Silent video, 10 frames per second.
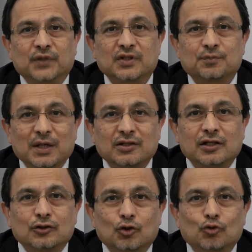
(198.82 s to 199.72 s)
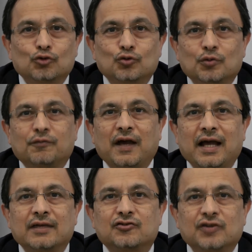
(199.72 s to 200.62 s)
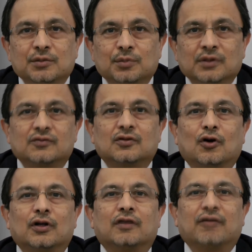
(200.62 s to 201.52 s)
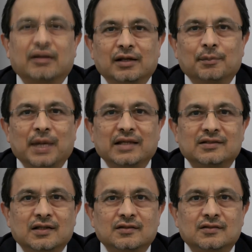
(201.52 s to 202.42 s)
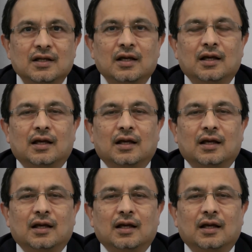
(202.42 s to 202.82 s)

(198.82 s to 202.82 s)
especially those who've had treatments on a regular basis.